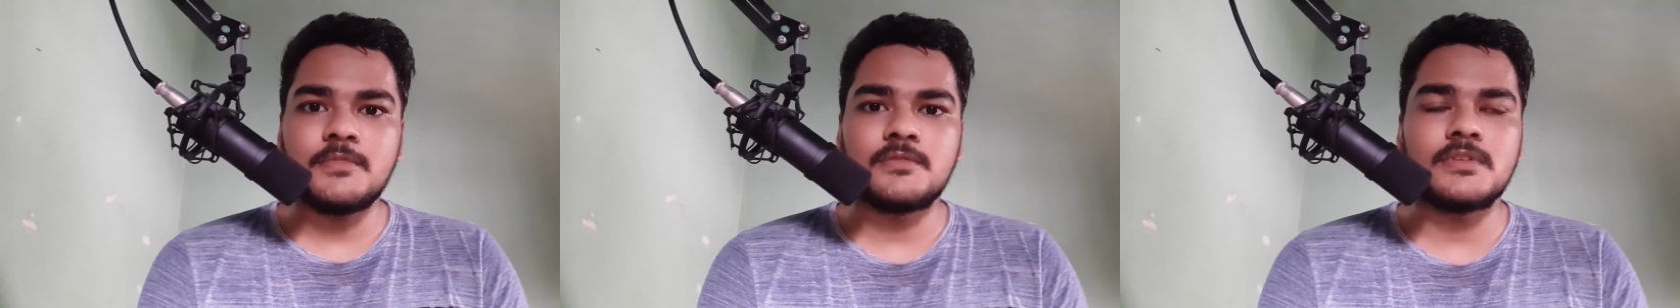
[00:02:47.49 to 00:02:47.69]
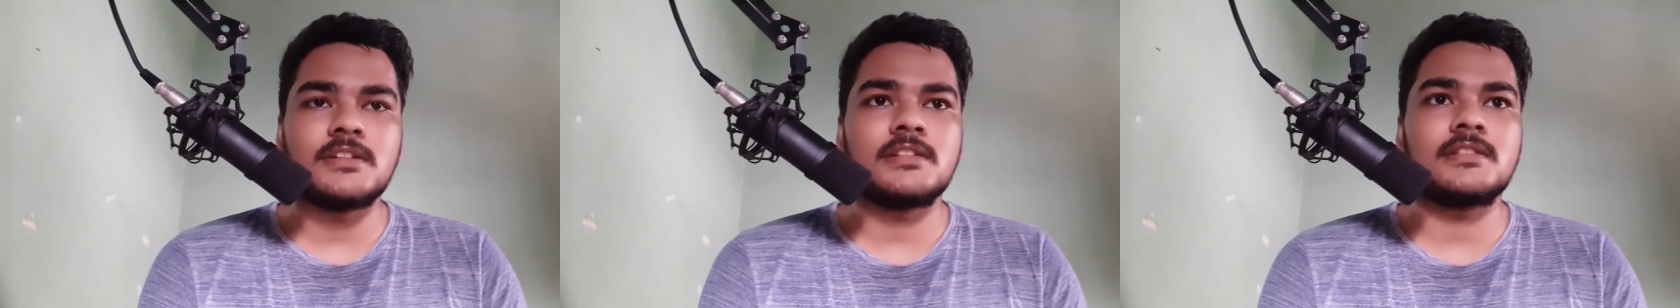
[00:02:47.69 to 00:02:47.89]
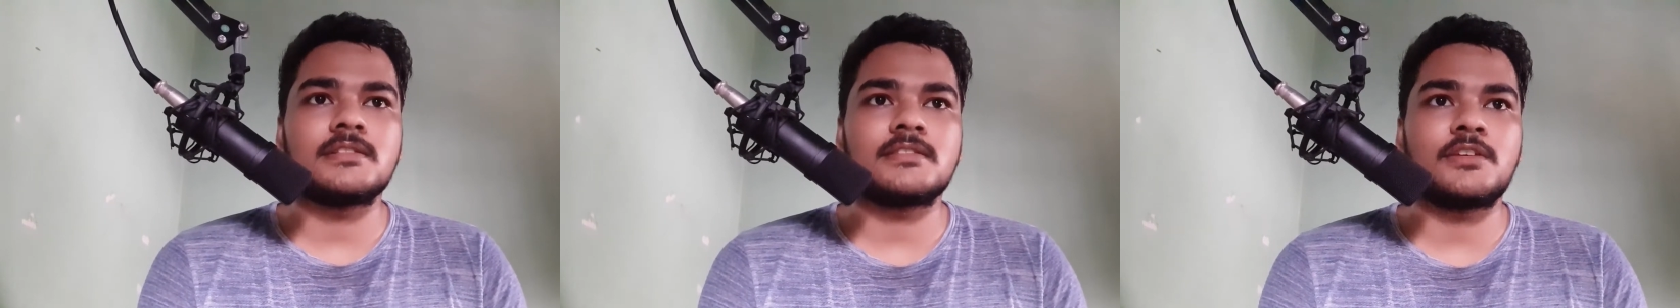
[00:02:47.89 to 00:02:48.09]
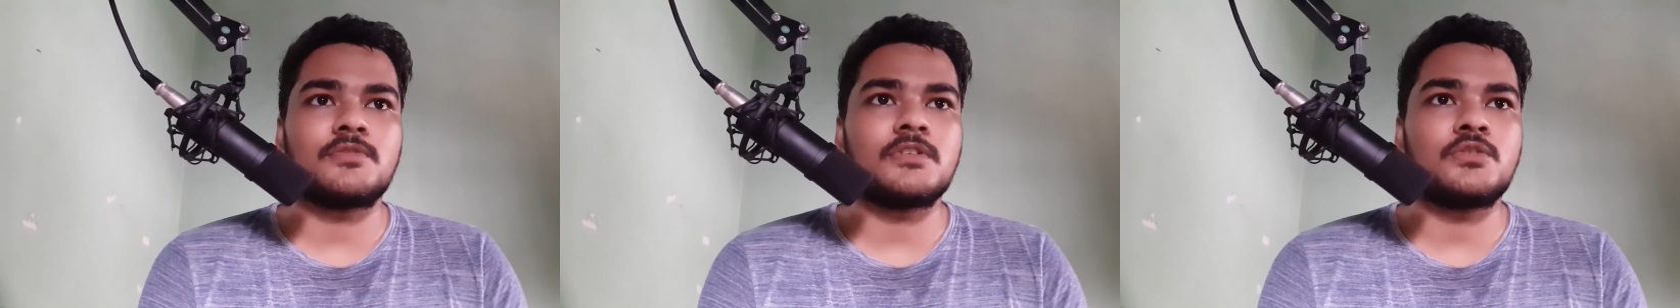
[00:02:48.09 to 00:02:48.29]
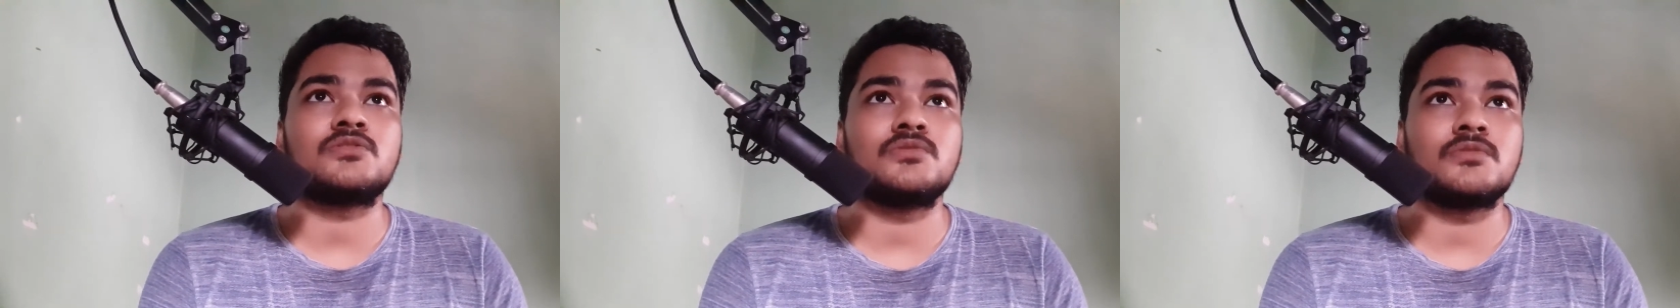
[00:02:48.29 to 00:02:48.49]
Well, there were
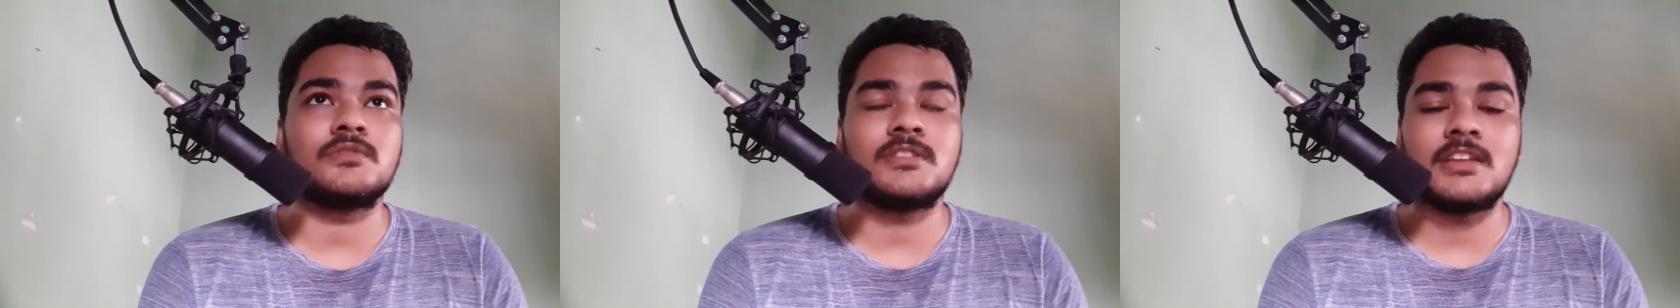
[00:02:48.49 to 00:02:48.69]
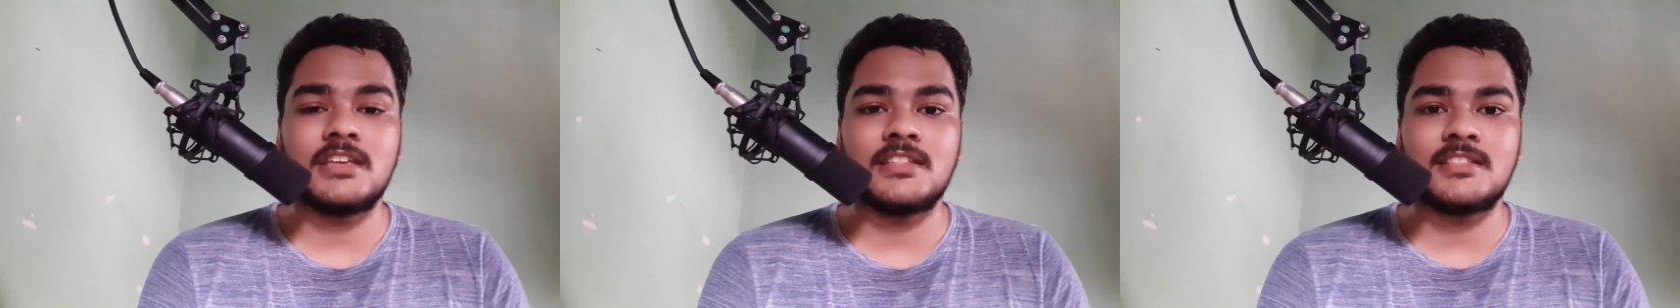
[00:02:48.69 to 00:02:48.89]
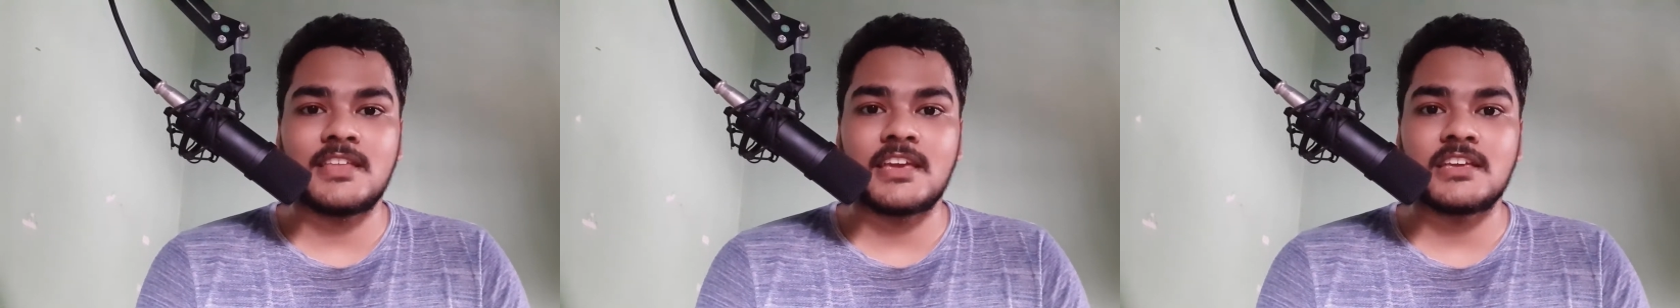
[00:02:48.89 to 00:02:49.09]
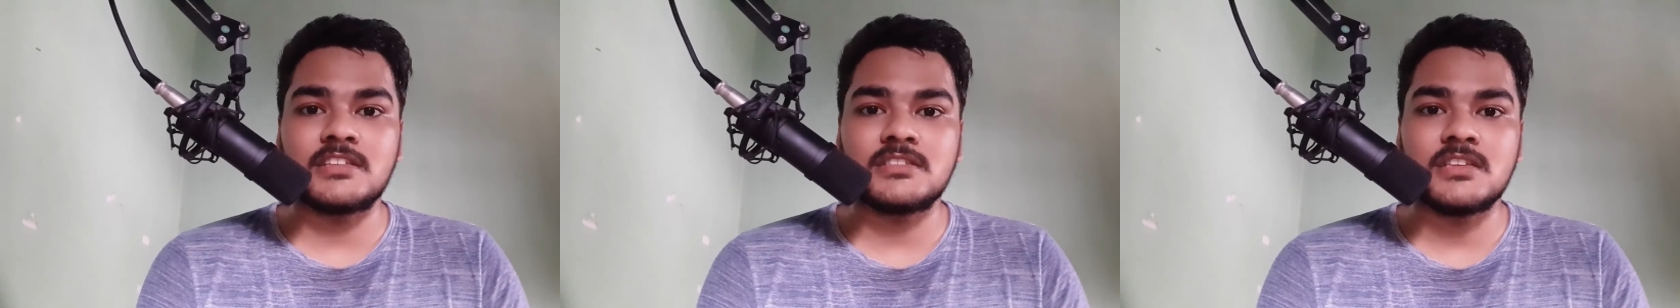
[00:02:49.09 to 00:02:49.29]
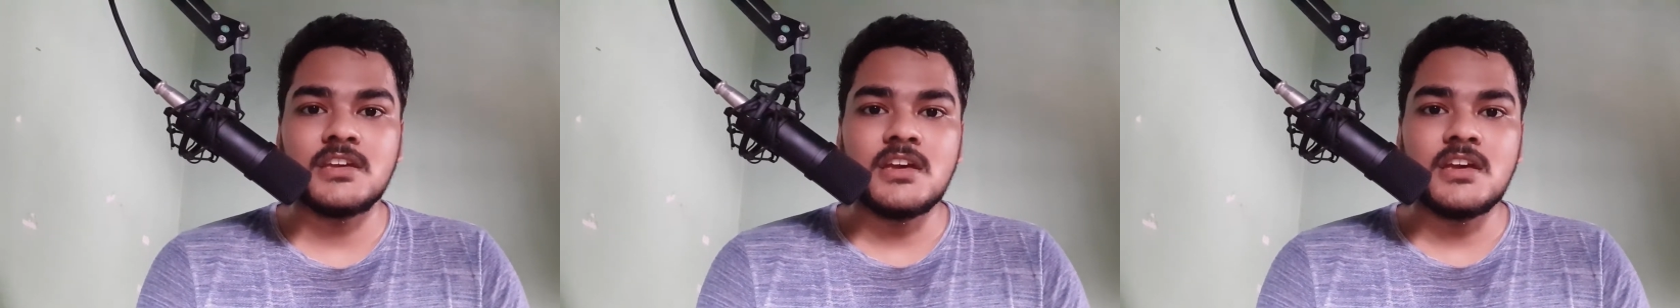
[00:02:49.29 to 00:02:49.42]
2 to 3 things